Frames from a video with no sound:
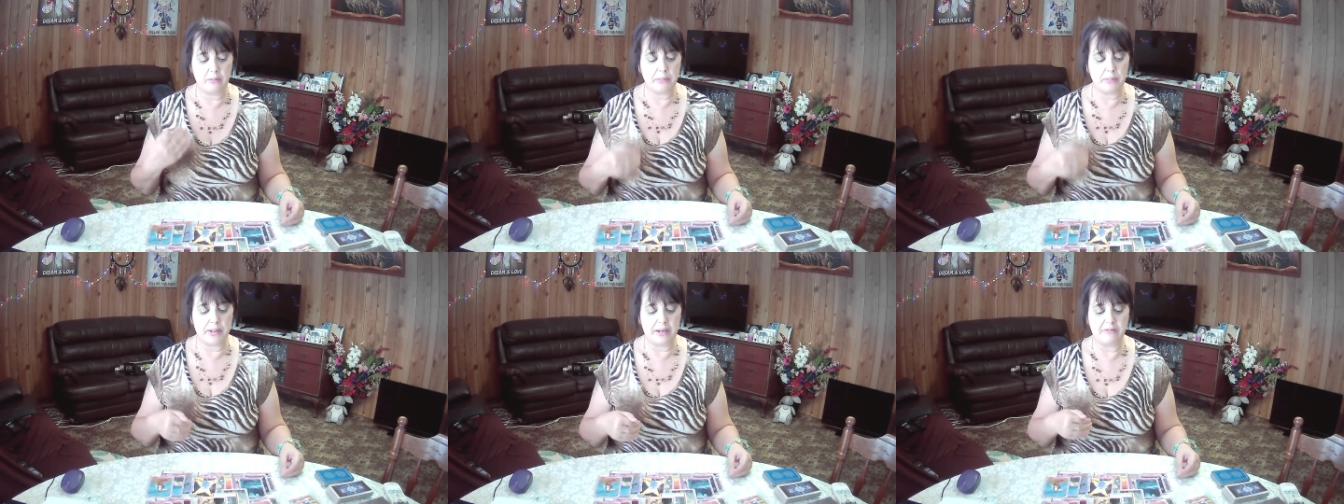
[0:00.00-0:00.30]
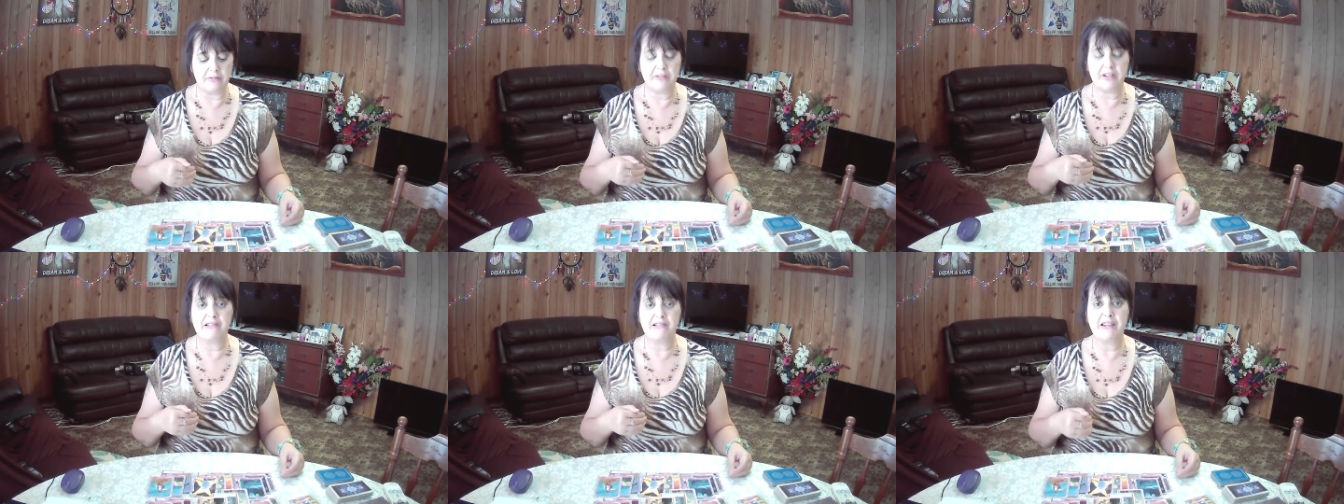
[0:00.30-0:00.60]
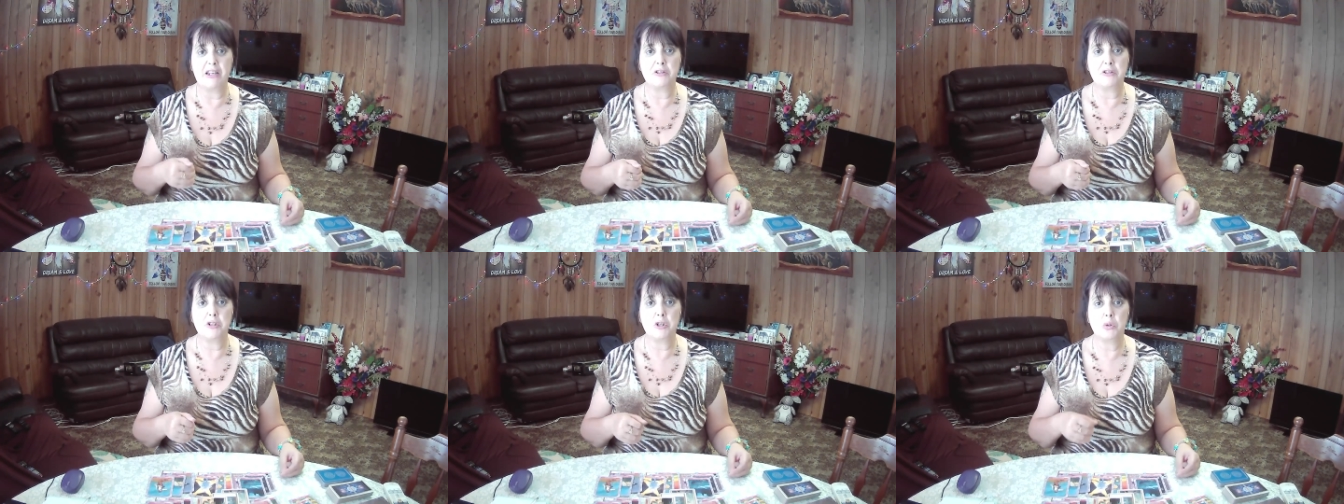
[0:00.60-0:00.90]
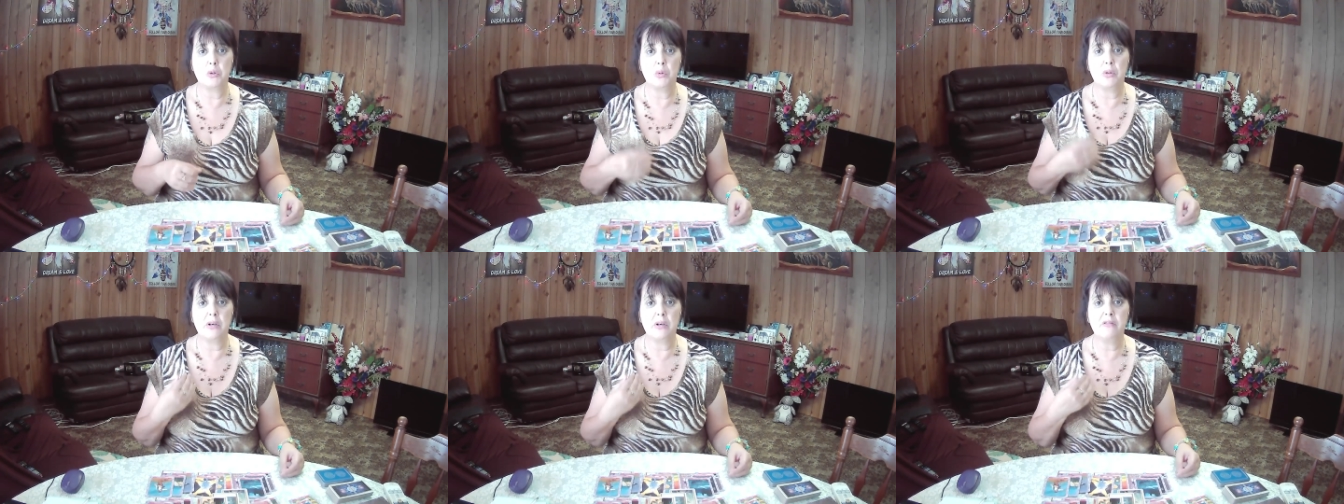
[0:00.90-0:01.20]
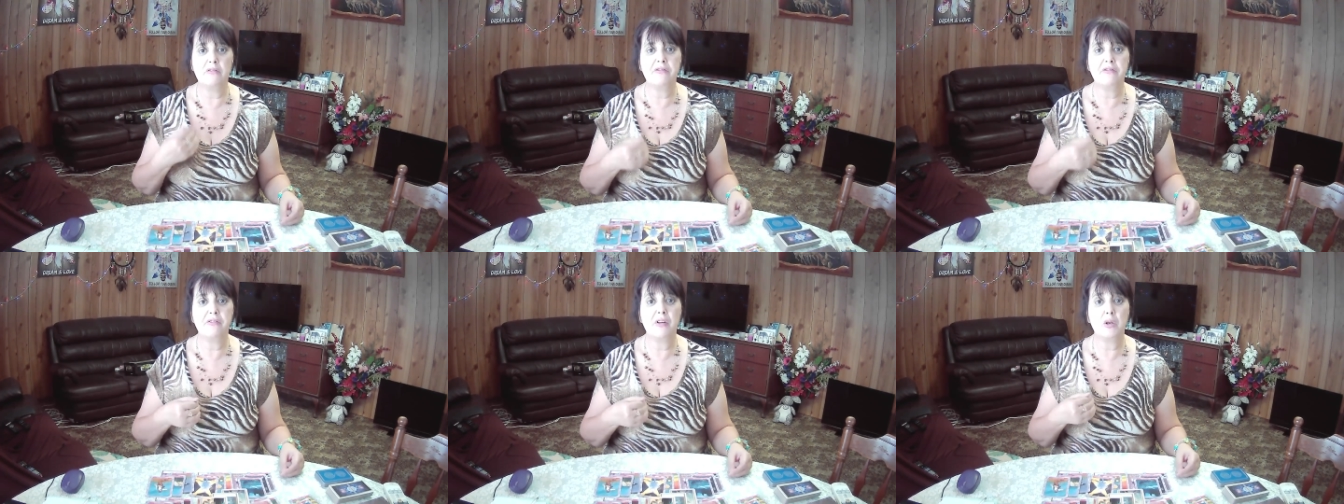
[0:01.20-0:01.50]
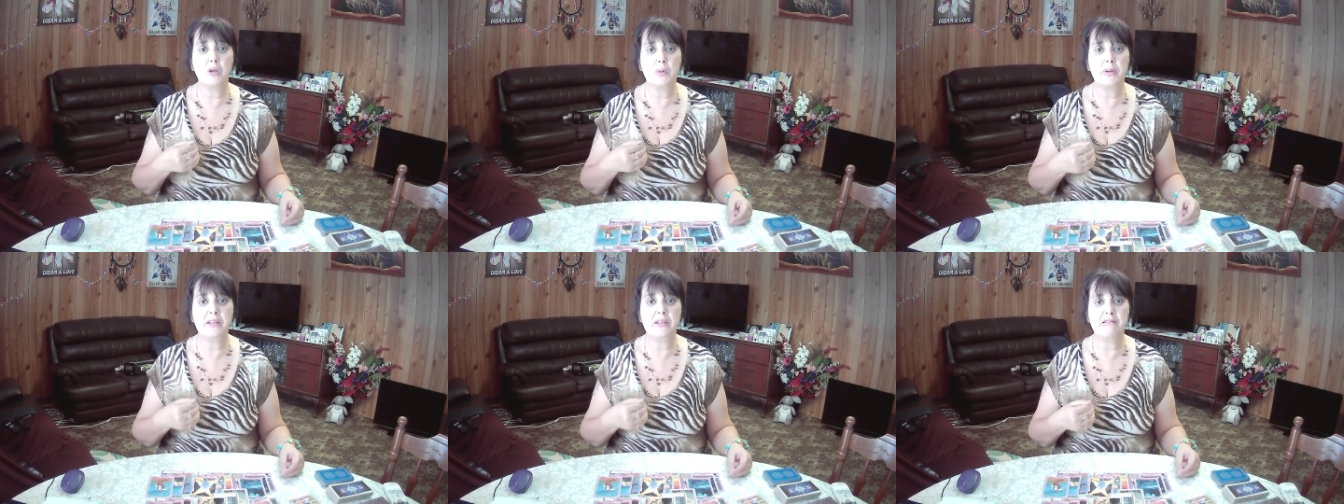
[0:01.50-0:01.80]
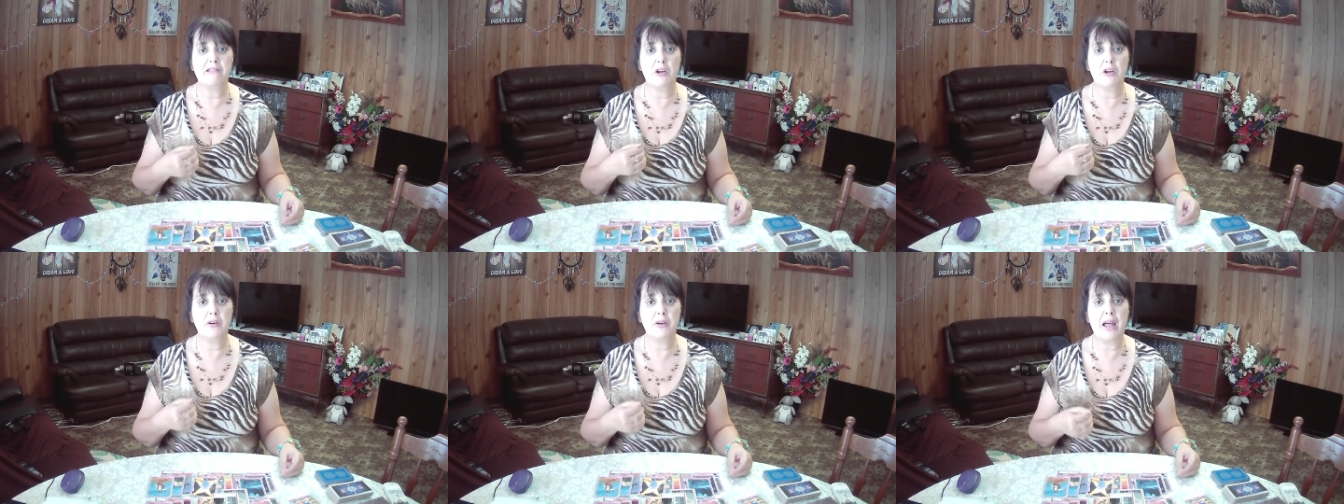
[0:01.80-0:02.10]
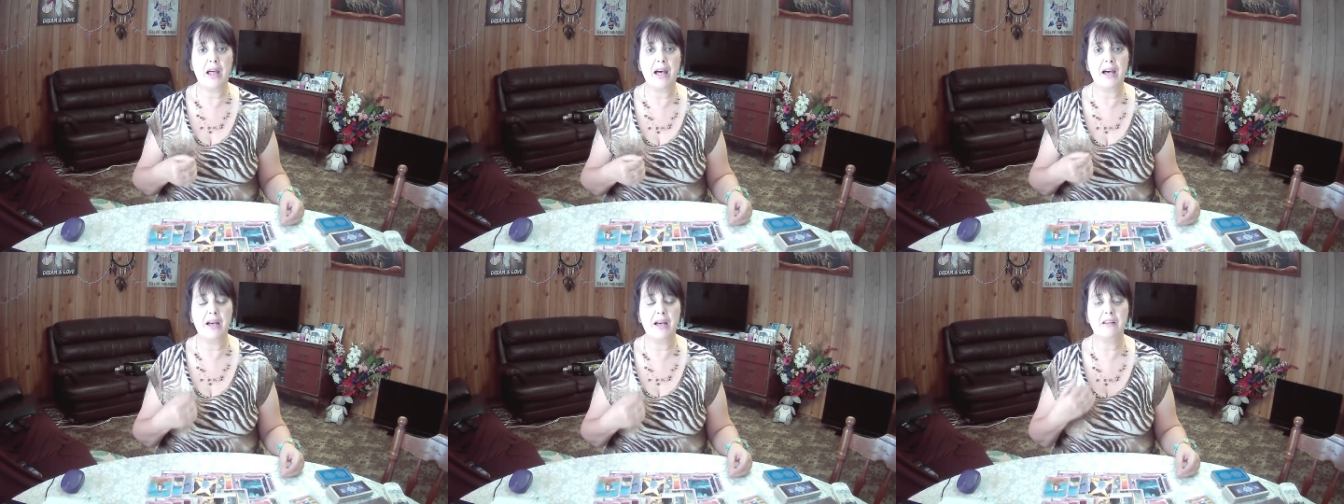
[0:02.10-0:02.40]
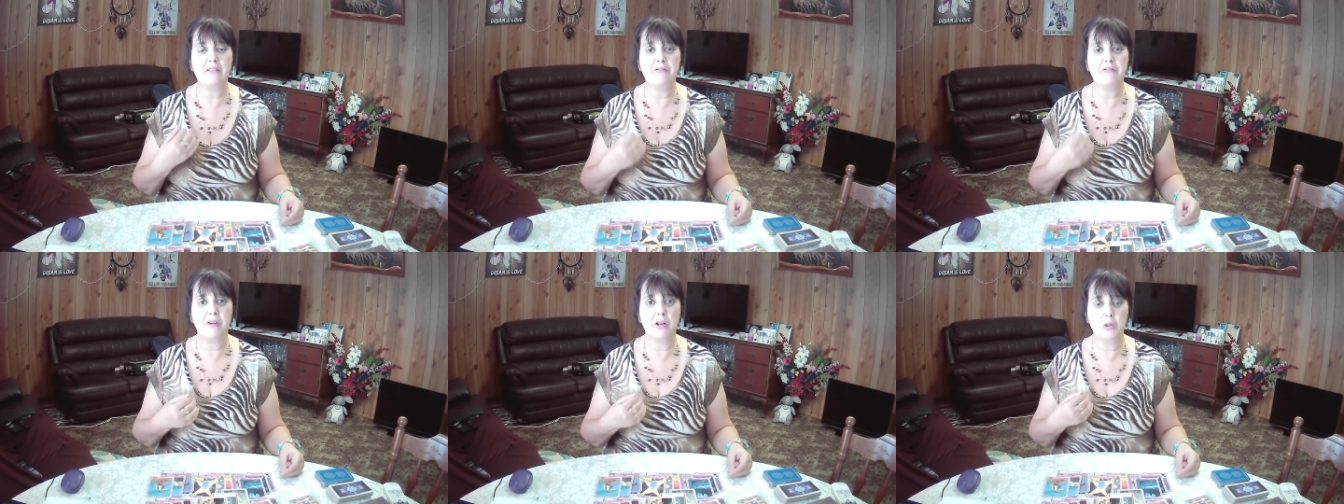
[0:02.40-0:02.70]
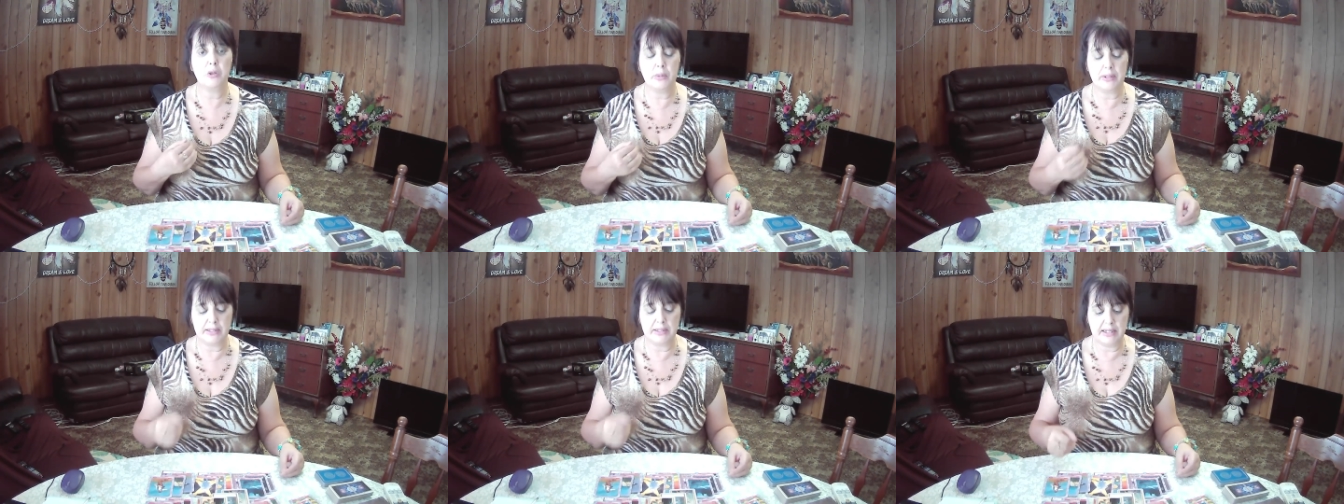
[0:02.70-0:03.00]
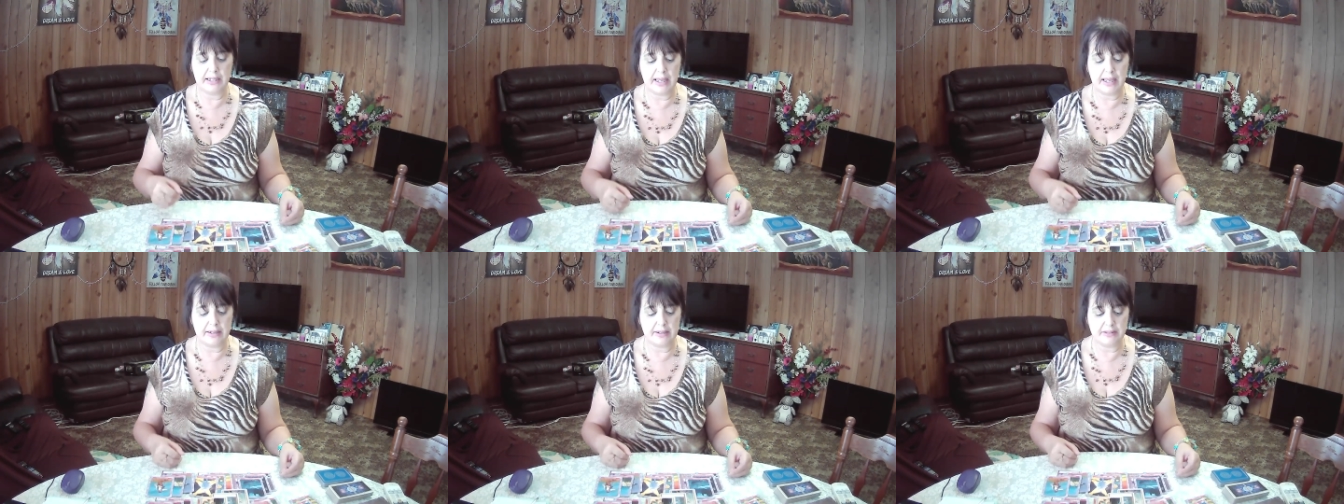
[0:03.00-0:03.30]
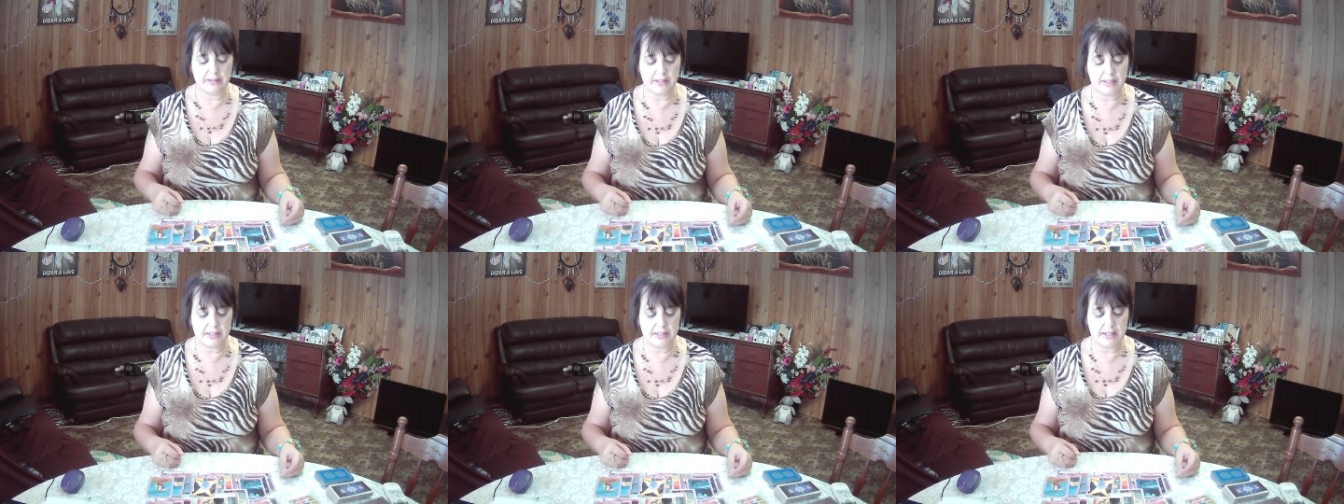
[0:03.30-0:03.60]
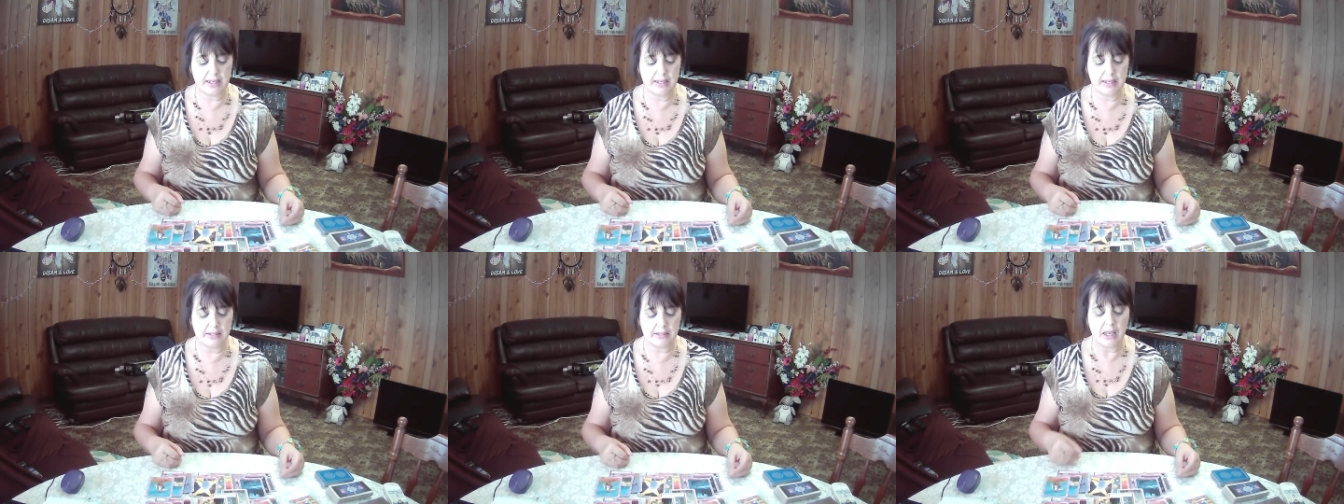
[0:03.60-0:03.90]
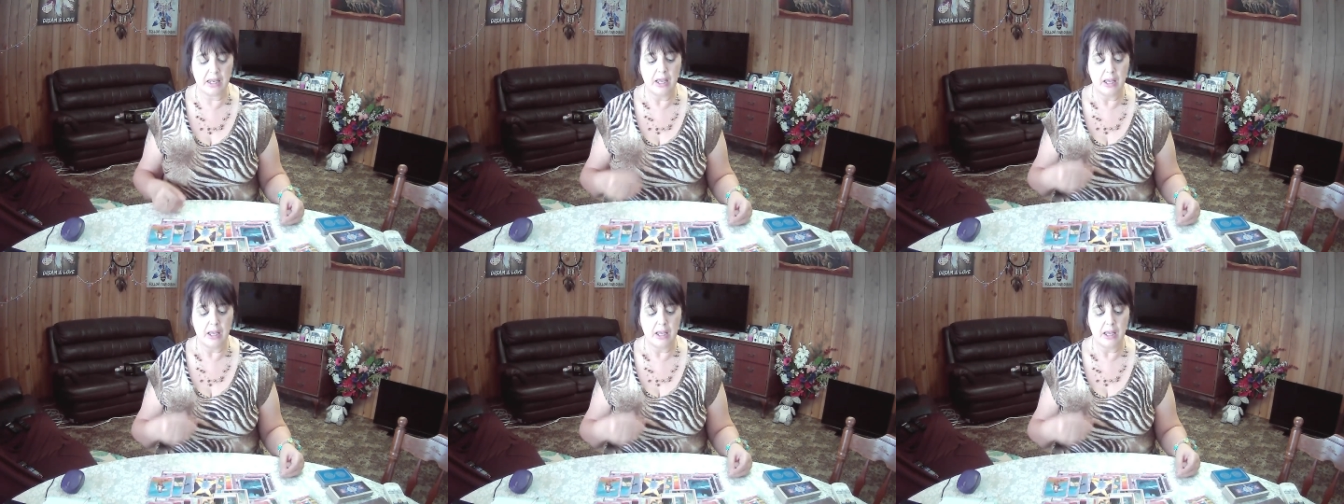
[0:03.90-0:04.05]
Being very intuitive, following your own heart, following your gut instinct,